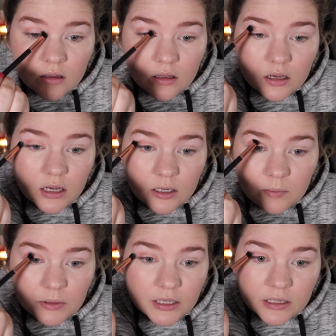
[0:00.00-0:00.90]
and kind of
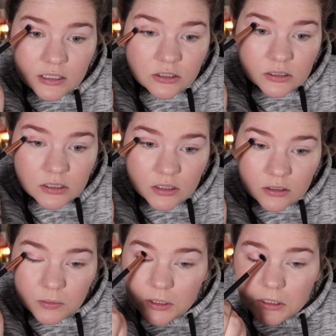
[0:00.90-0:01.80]
blend this just a
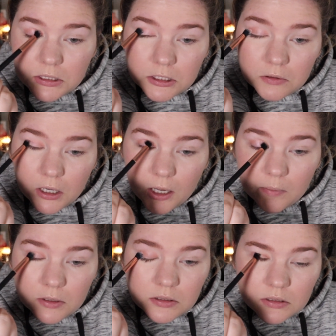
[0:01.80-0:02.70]
little bit and see what
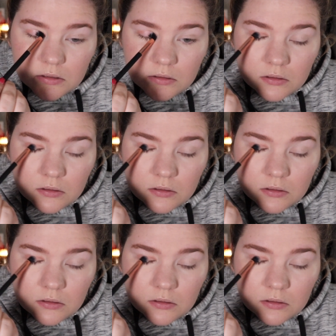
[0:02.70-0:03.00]
happens.